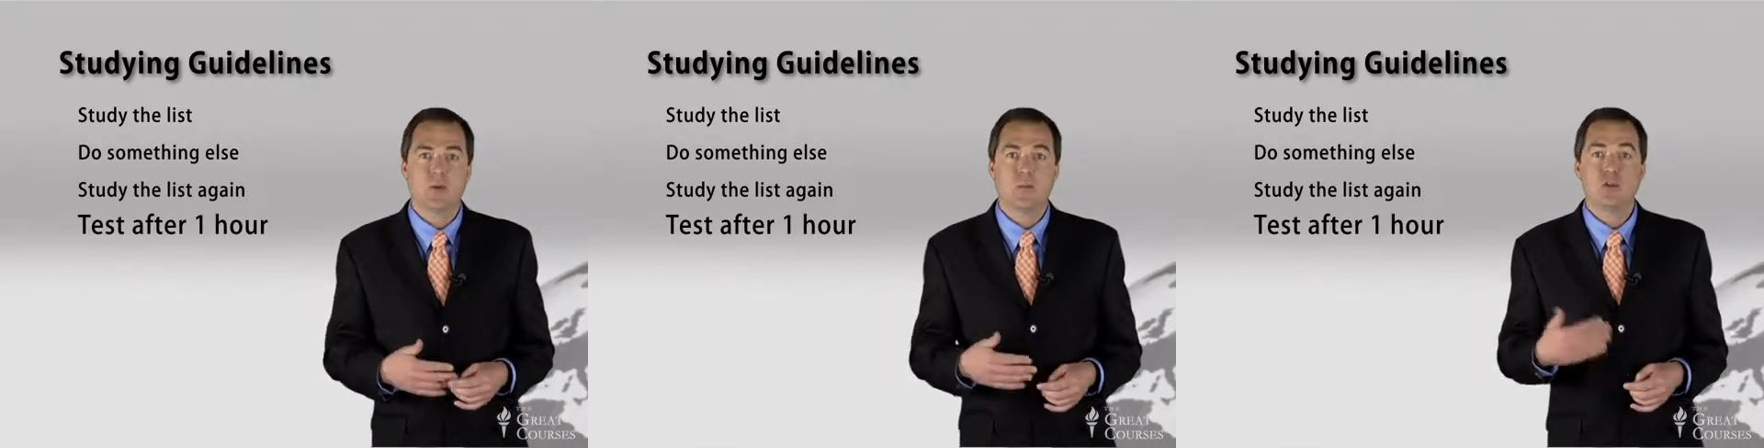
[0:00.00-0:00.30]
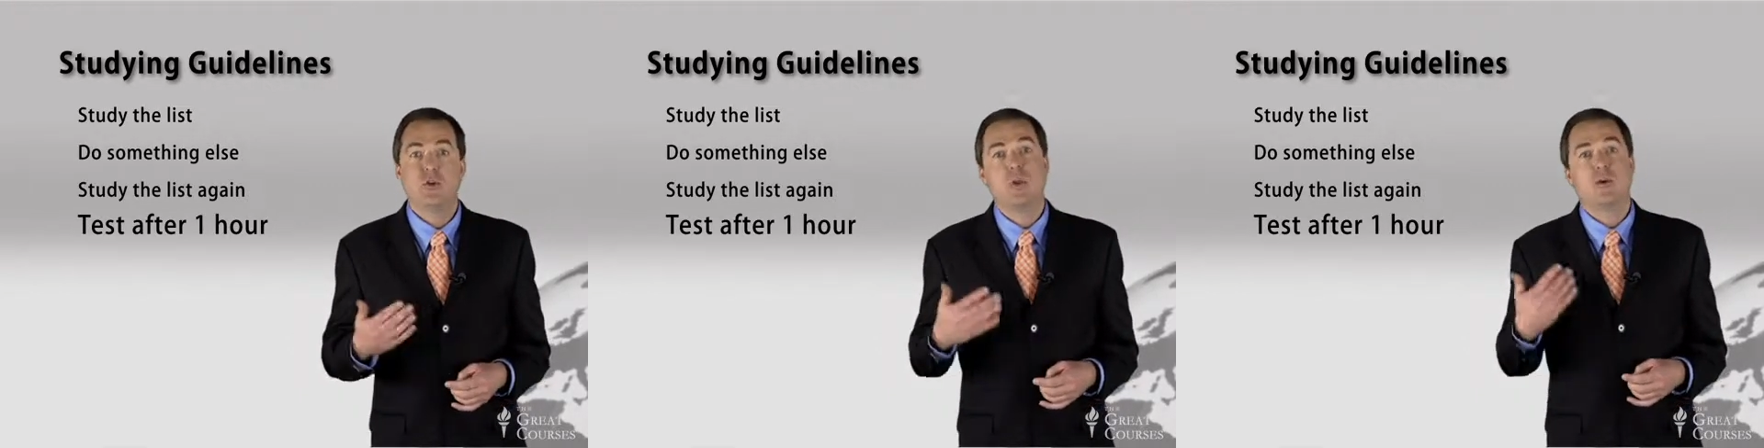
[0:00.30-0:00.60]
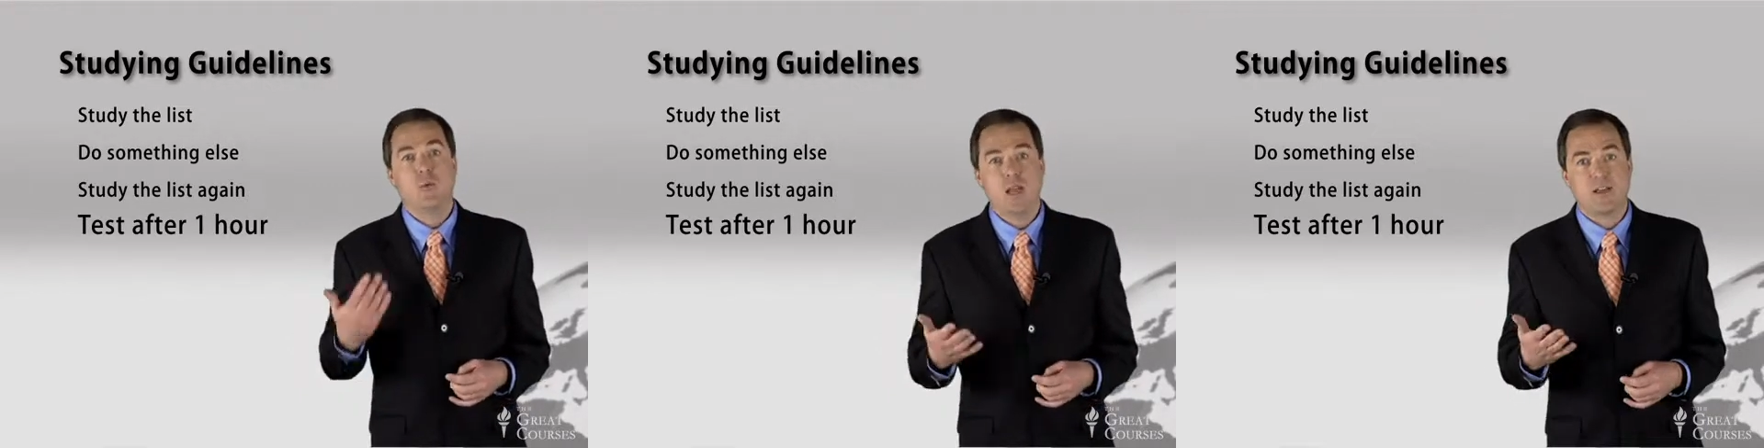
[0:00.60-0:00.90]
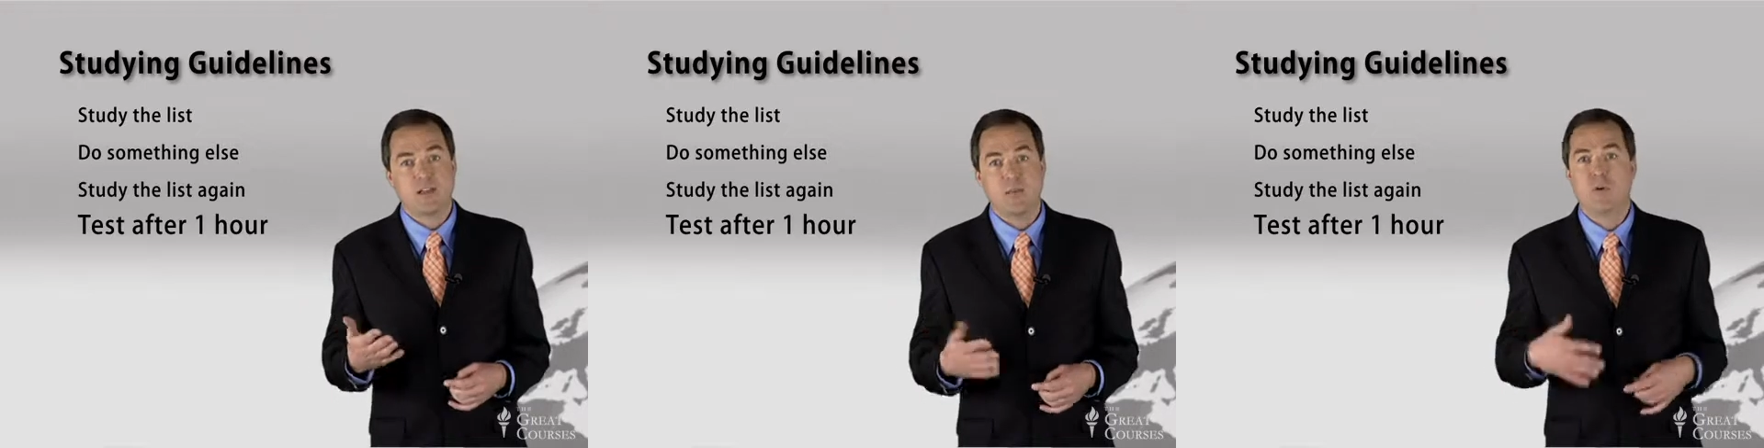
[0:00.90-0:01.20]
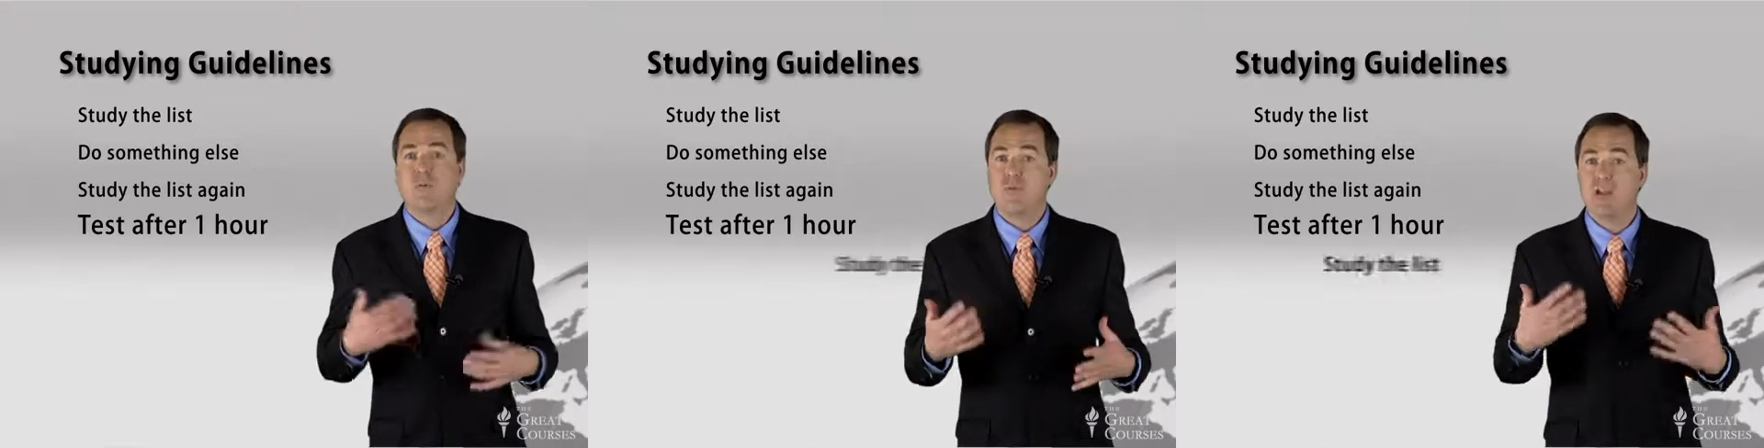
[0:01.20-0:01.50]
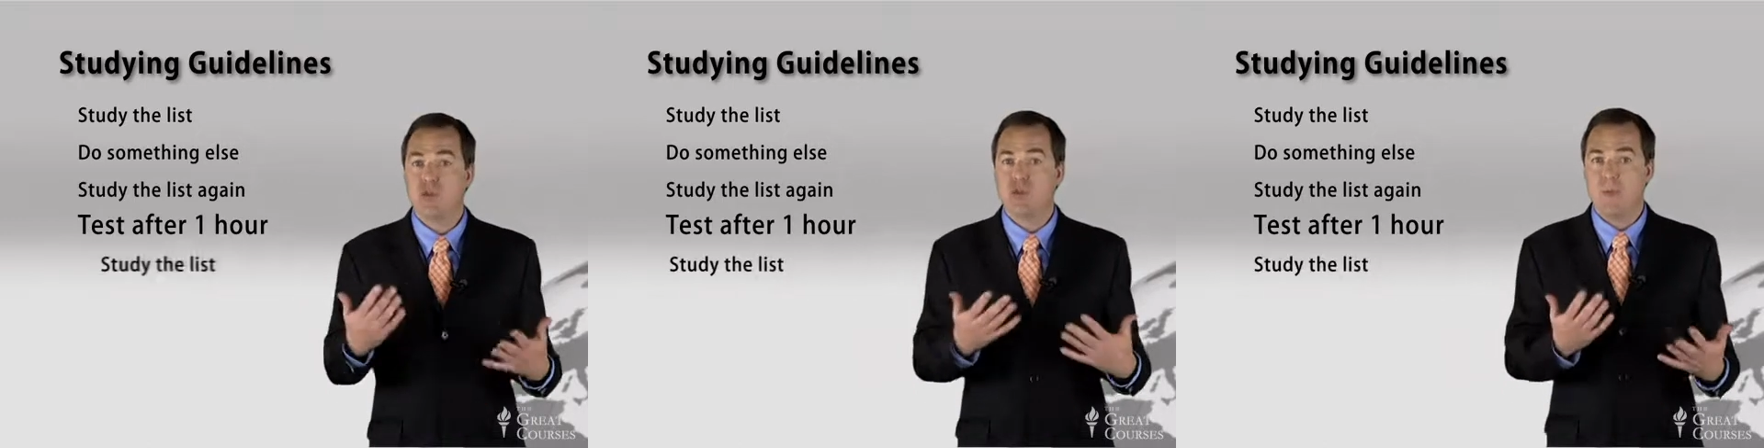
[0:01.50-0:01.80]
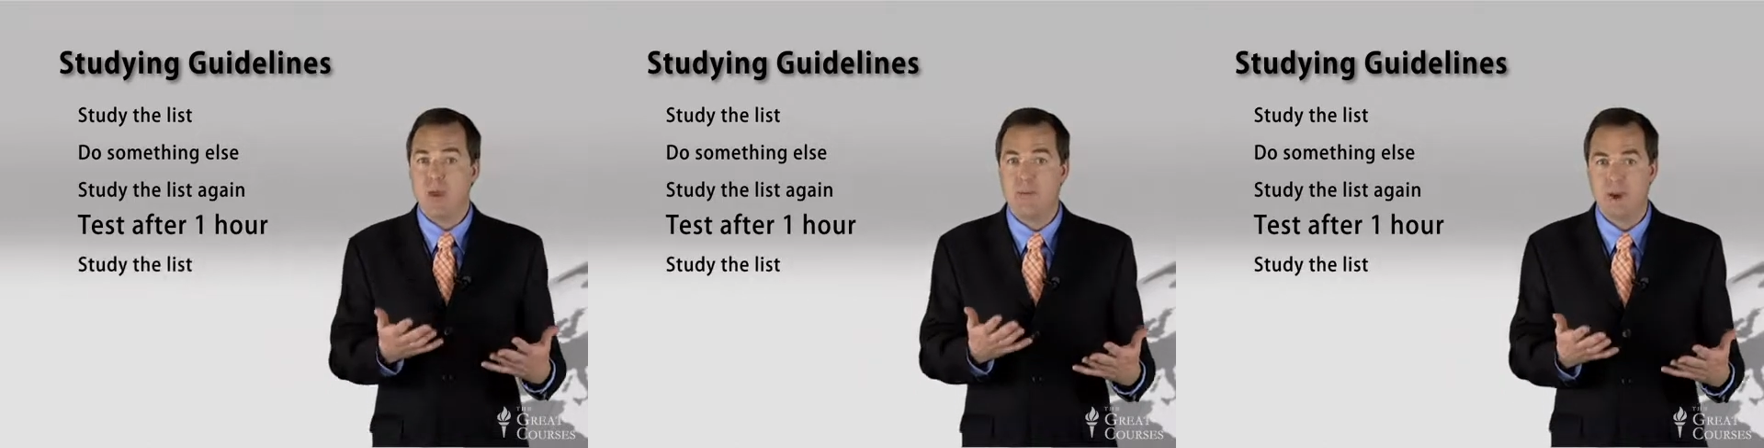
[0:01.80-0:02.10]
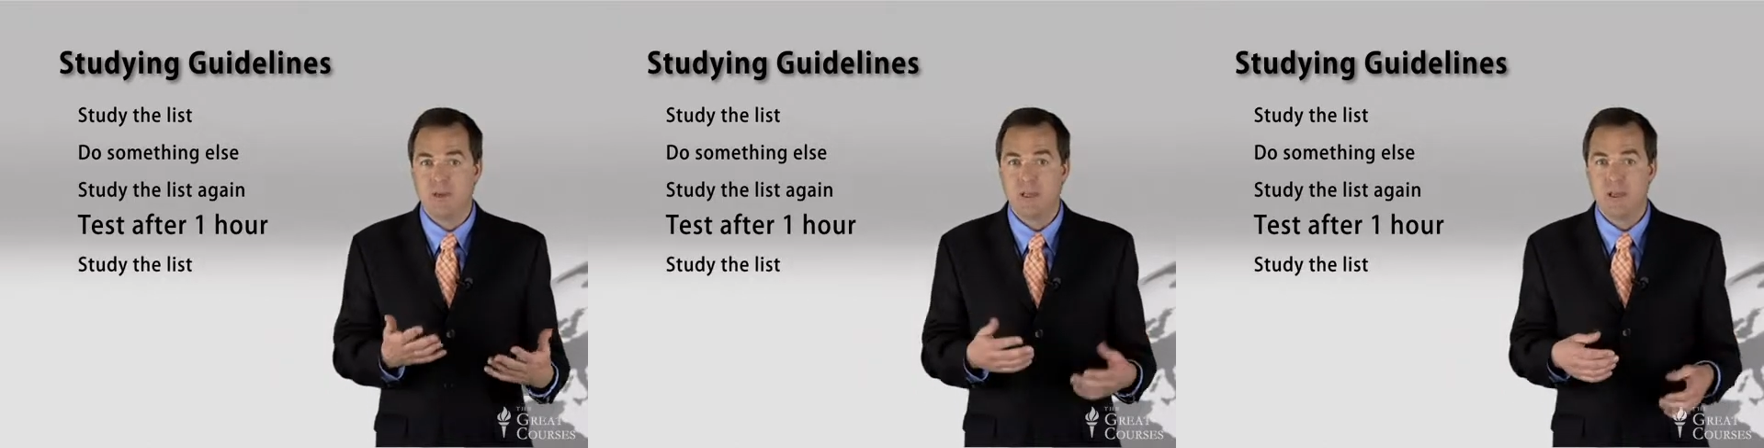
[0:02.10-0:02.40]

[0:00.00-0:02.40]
but you can correct them, refresh your memory,